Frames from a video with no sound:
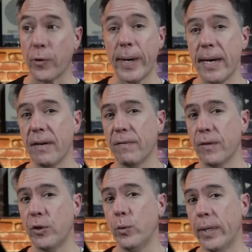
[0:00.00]
creative
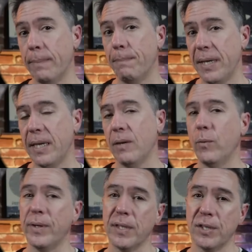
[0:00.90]
you can be
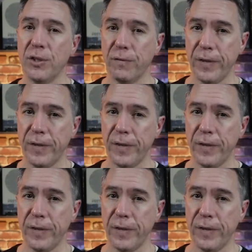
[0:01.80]
with this new